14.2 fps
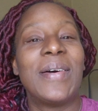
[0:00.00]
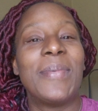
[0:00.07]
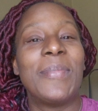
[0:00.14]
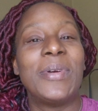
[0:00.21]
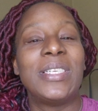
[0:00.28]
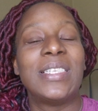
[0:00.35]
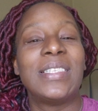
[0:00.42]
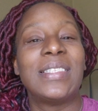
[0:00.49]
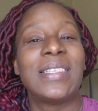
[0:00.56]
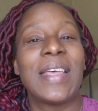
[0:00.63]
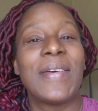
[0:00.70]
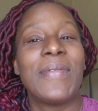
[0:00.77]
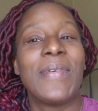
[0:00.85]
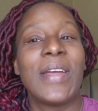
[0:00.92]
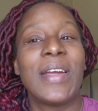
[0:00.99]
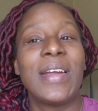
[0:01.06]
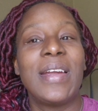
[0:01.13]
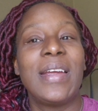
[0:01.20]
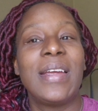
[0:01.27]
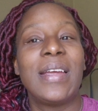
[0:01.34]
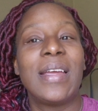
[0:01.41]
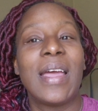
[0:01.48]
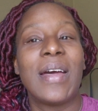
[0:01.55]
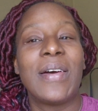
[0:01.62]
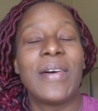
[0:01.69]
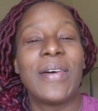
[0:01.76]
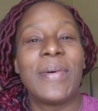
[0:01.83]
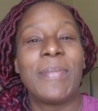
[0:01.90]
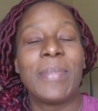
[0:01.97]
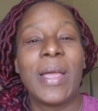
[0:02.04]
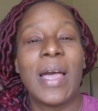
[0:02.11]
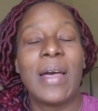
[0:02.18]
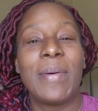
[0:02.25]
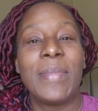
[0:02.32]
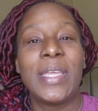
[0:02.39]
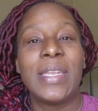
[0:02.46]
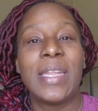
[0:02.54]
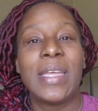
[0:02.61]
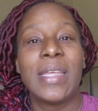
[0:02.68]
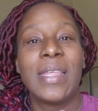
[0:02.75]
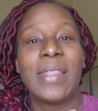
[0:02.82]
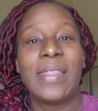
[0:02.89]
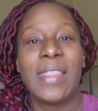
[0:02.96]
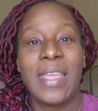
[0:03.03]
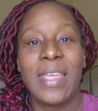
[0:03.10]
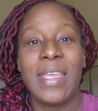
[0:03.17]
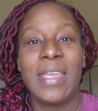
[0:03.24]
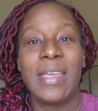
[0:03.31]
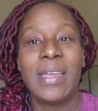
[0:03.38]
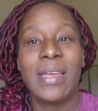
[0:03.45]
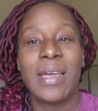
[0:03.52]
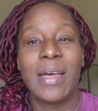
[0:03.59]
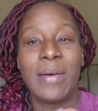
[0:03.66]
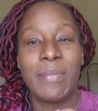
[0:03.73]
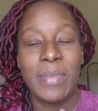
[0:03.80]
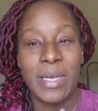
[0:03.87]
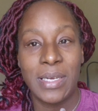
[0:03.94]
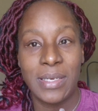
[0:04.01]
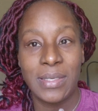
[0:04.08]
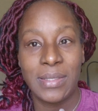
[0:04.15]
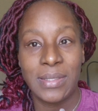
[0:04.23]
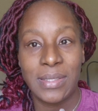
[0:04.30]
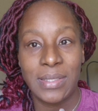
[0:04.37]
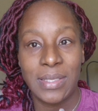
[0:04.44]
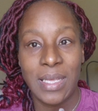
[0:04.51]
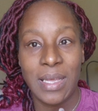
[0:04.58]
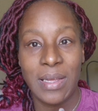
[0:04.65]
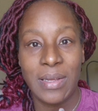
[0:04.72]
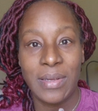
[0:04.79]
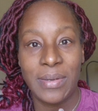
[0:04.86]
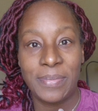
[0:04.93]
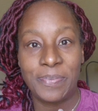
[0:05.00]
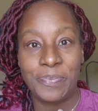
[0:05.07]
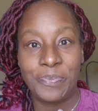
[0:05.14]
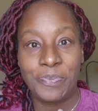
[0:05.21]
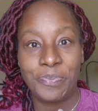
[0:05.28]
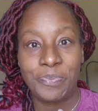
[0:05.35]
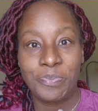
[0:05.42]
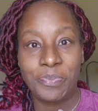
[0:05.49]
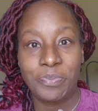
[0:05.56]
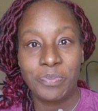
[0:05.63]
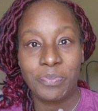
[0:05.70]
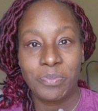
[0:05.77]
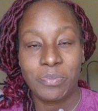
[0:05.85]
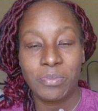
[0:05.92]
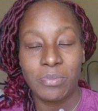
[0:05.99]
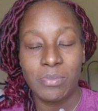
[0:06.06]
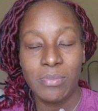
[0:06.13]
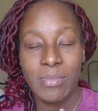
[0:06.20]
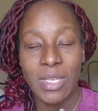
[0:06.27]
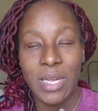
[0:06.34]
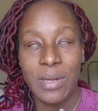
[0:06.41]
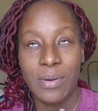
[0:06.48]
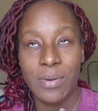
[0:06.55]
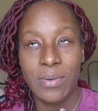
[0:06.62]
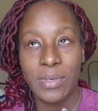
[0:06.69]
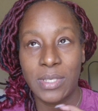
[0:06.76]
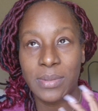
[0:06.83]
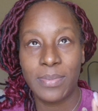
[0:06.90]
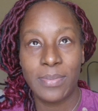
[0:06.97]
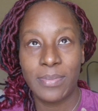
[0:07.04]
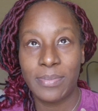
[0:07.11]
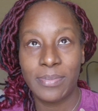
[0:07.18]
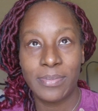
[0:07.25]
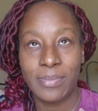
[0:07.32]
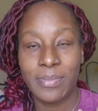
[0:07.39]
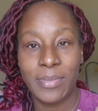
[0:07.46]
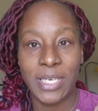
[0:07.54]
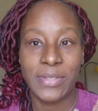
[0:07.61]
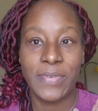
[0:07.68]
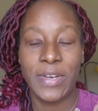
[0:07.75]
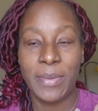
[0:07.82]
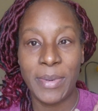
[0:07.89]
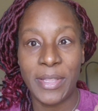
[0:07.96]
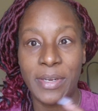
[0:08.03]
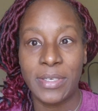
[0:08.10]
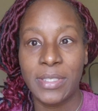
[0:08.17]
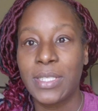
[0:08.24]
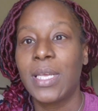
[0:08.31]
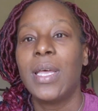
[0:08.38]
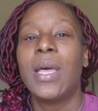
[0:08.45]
which is a very common thing amongst, of course, breastfeeding mothers.